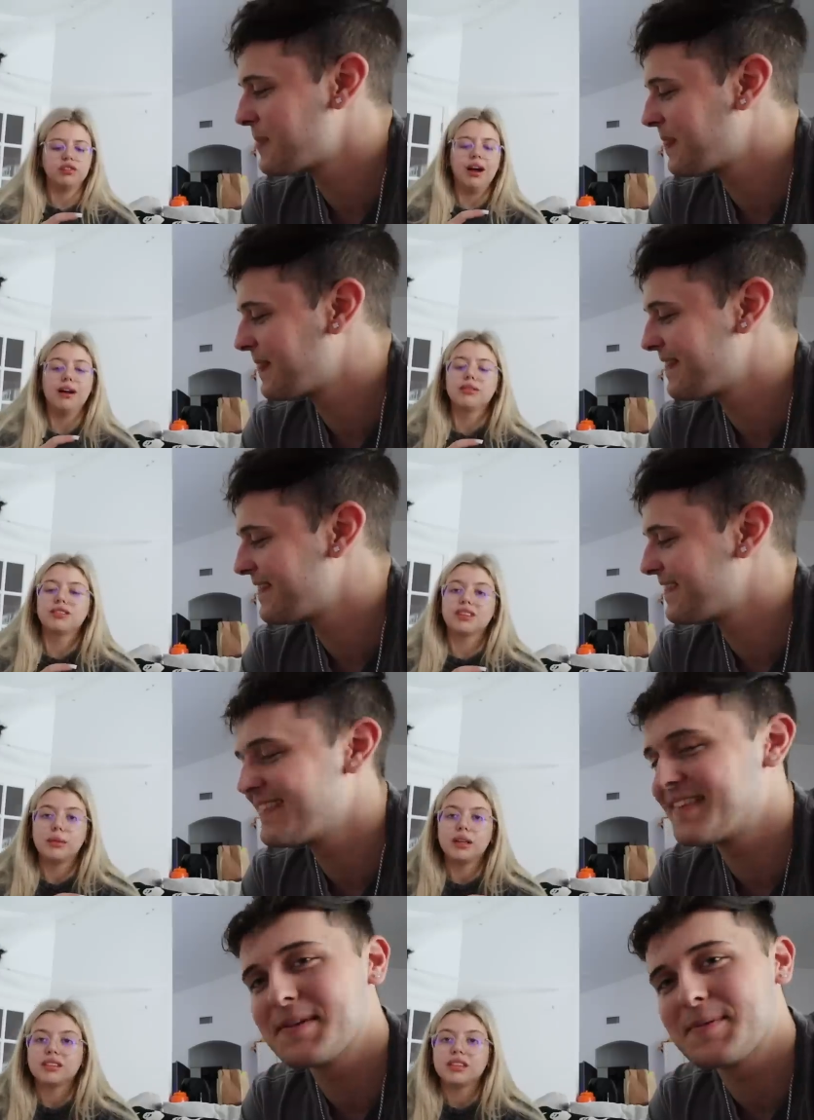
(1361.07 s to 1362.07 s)
Speaker 1: So now I'm just
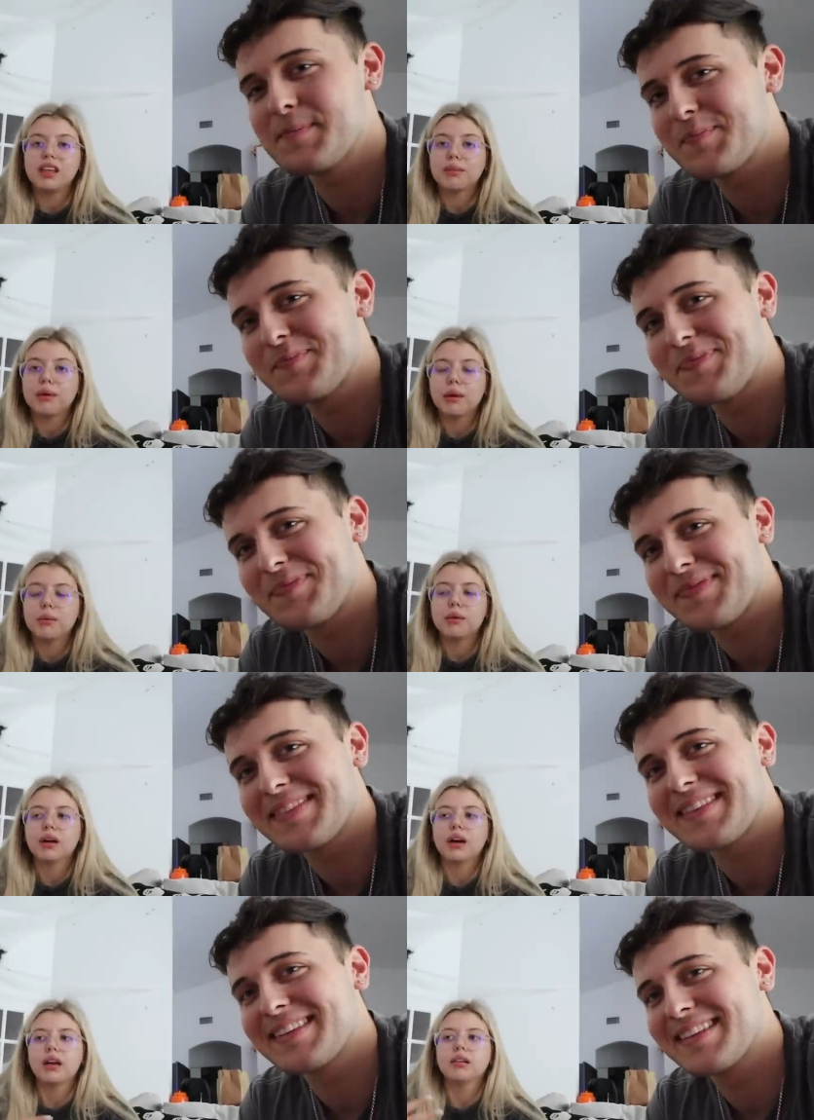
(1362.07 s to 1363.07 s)
gonna basically eat my
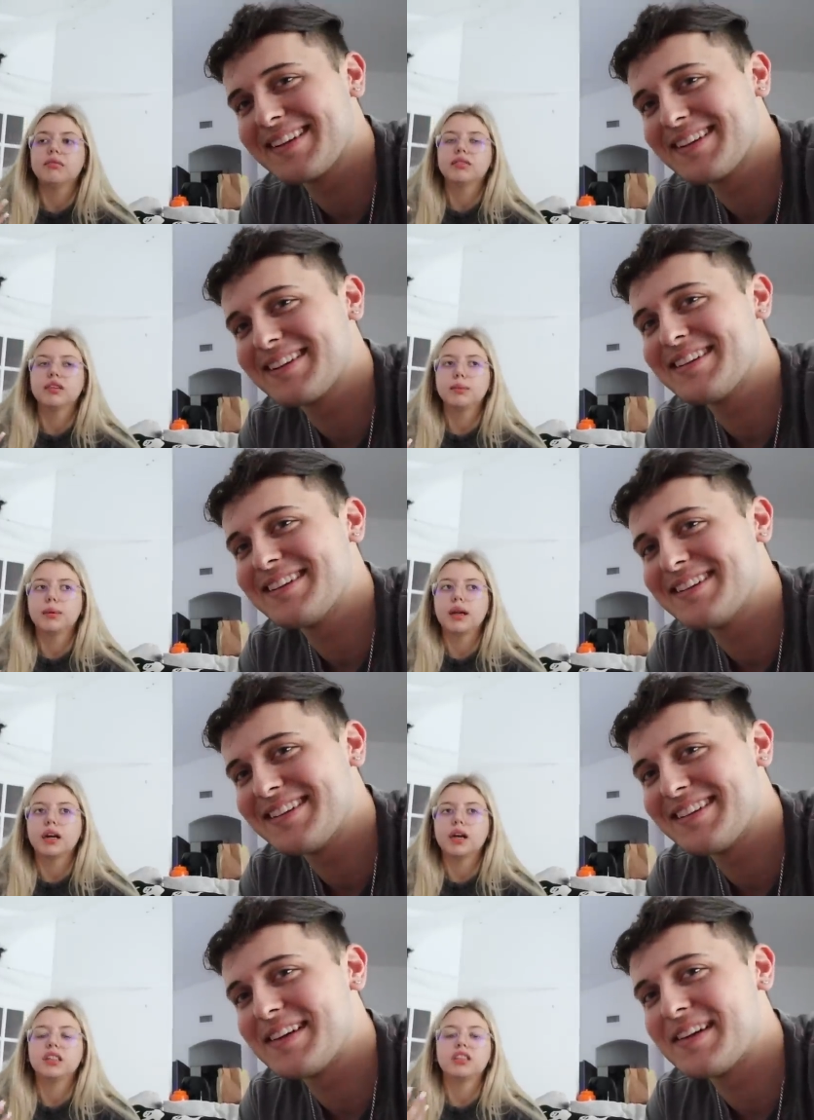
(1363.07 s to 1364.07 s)
oatmeal. I am feeling better. I